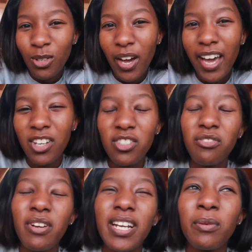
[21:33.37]
So I actually
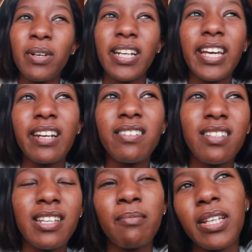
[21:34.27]
really want to get her
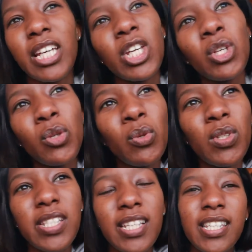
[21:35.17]
something
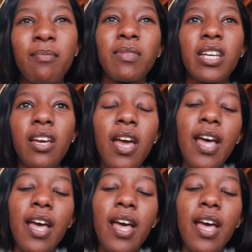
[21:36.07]
cute and something